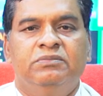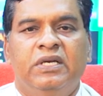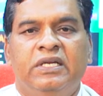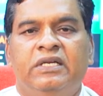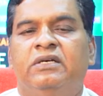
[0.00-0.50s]

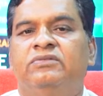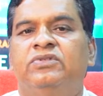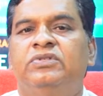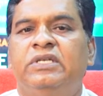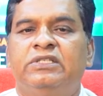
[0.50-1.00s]
bearing
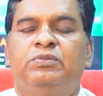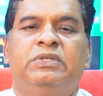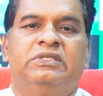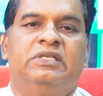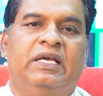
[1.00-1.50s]
also takes
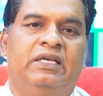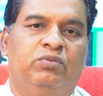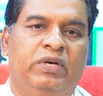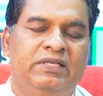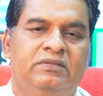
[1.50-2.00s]
place.
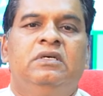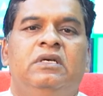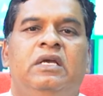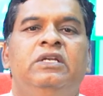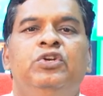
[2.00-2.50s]
Likewise,
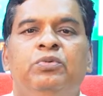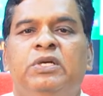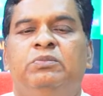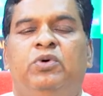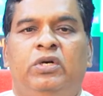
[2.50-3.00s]
in
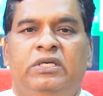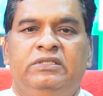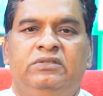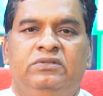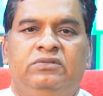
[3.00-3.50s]
human
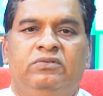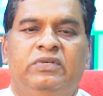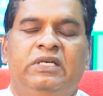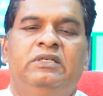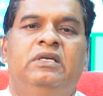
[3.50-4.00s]
bodies,
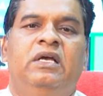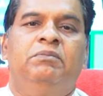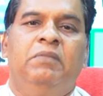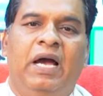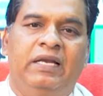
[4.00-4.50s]
when a
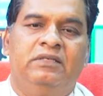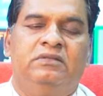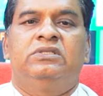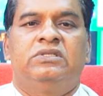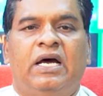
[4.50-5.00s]
man
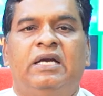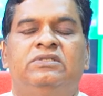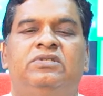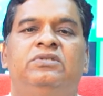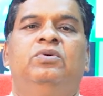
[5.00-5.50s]

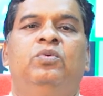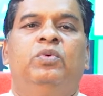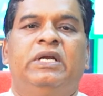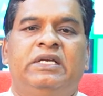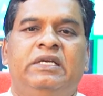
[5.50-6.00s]
starts
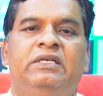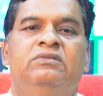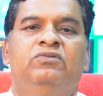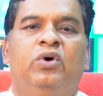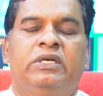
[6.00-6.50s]

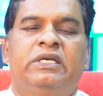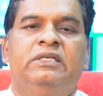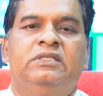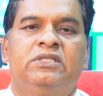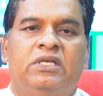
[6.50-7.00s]
working,
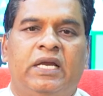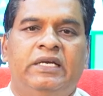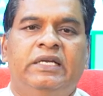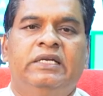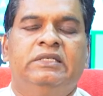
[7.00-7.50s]
walking,
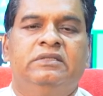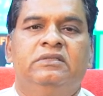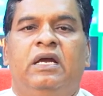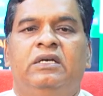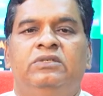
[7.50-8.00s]
standing
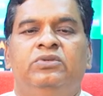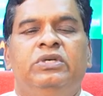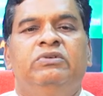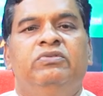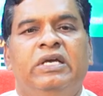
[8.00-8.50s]
and
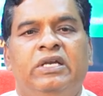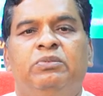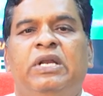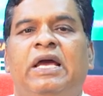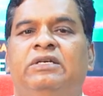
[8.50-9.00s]
doing
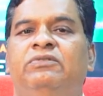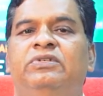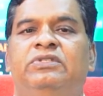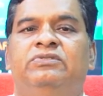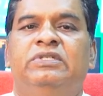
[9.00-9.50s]
variable
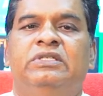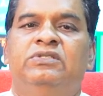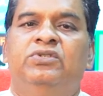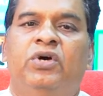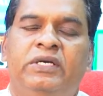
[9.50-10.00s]
activities with his
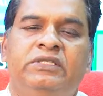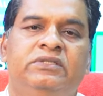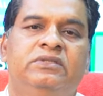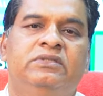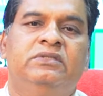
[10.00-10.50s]

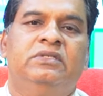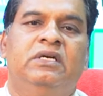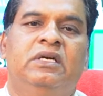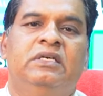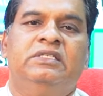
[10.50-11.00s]
joints,
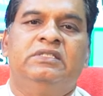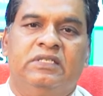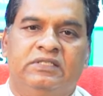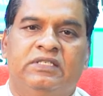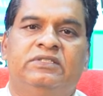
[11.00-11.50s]
it is
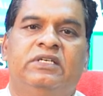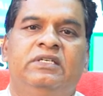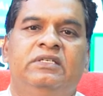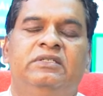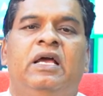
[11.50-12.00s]

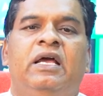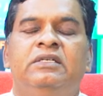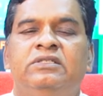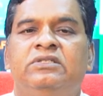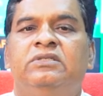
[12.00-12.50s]
necessary.
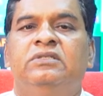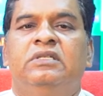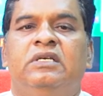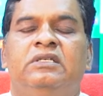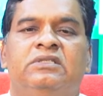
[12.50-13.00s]
Hence,
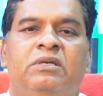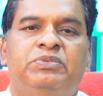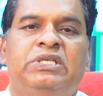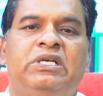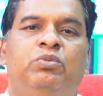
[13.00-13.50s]
the
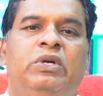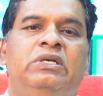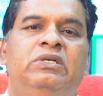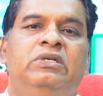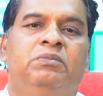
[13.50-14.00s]

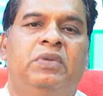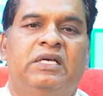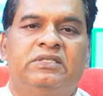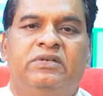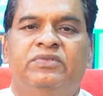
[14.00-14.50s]
subsequent
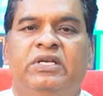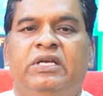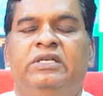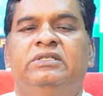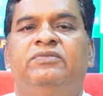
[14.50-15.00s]
pass of
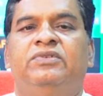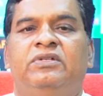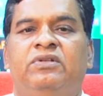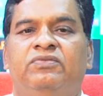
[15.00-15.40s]
the age after the